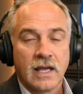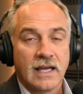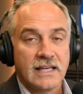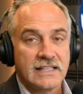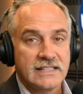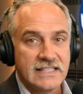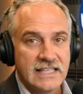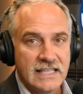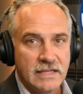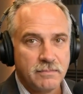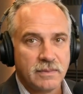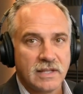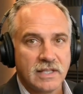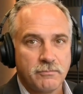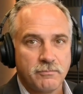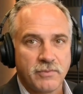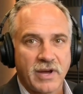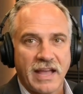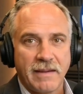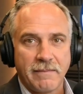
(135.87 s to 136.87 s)
a deeply
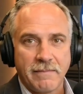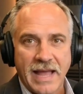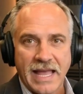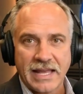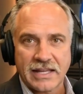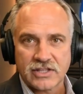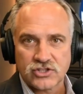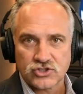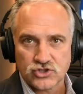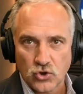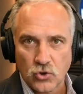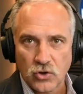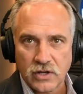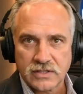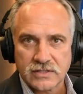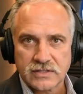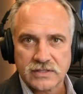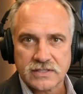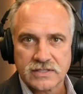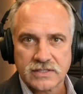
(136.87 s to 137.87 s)
pragmatic
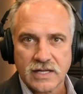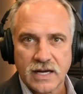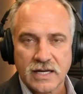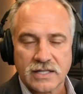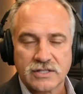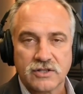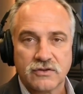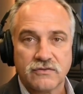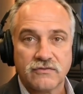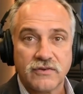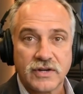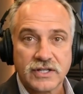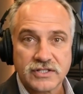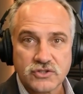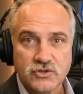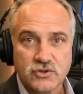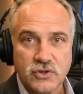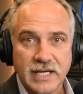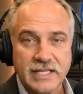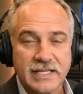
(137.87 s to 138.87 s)
choice designed to
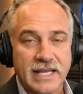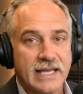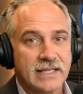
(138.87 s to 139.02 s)
frustrate